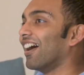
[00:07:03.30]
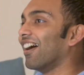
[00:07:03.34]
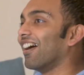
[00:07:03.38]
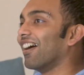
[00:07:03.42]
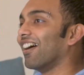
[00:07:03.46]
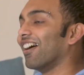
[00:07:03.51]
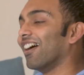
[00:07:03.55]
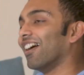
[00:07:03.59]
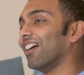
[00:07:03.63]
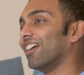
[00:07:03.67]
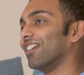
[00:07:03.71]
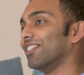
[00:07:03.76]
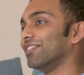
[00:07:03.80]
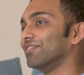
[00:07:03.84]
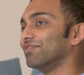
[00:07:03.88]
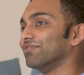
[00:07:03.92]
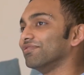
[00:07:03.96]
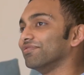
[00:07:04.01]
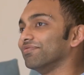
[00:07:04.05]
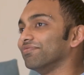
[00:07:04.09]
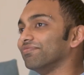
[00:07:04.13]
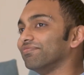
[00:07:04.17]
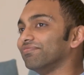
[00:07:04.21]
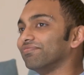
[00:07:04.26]

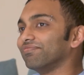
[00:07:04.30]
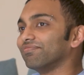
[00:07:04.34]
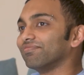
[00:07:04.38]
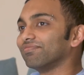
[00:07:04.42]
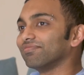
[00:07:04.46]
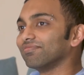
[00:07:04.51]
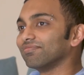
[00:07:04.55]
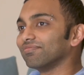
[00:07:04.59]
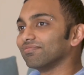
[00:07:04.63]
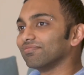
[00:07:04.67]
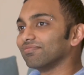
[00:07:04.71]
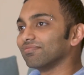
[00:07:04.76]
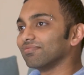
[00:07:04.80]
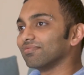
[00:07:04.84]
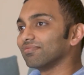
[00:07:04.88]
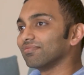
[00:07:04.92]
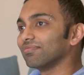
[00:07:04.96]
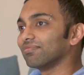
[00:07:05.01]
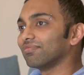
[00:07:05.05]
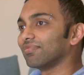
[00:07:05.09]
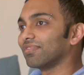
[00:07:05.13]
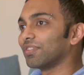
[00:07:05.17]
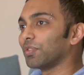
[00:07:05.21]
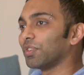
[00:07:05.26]
um,
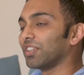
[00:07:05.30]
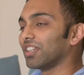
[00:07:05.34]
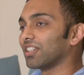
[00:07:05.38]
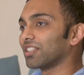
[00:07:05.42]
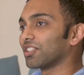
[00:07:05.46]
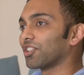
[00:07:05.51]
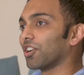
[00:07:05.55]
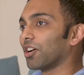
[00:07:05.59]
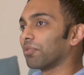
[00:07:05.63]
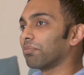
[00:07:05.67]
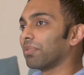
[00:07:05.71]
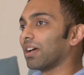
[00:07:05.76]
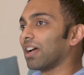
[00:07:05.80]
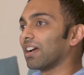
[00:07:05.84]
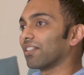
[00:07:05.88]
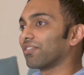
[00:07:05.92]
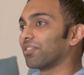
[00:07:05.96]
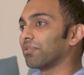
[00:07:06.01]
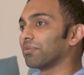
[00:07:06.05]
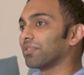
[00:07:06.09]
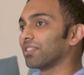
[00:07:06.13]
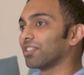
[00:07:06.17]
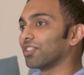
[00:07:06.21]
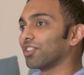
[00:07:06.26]
we just got
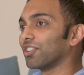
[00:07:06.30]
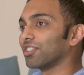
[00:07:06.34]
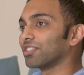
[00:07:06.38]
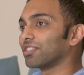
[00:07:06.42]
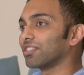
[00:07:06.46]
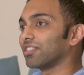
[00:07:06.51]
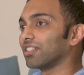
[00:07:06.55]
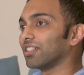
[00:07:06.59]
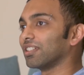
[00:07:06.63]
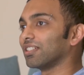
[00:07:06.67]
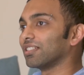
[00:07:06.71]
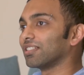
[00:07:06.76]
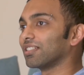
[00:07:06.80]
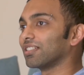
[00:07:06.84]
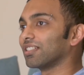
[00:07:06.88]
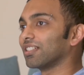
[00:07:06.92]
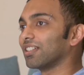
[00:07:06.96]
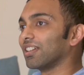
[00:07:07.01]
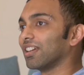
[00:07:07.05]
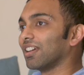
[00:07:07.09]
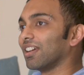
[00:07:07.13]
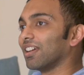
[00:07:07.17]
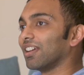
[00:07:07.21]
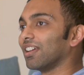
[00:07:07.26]
back from the groceries.
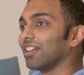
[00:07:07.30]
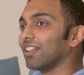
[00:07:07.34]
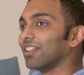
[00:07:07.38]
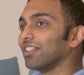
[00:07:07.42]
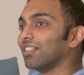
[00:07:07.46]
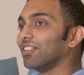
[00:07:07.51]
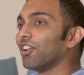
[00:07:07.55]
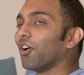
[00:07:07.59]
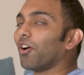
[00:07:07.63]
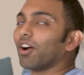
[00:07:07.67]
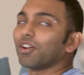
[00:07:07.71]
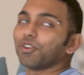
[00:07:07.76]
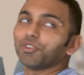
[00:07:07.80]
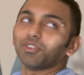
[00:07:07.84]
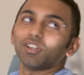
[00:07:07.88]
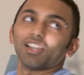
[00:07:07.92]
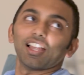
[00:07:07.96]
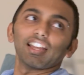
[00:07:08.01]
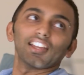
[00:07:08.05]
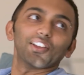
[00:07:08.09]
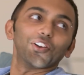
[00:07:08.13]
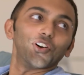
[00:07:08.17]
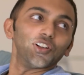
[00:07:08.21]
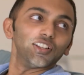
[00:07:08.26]
No, I don't
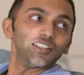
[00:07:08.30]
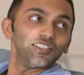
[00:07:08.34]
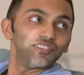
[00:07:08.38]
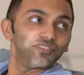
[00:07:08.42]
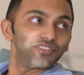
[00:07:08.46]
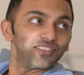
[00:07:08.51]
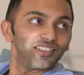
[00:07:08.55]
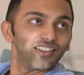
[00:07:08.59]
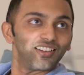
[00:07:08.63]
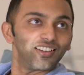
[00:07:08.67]
like cauliflower.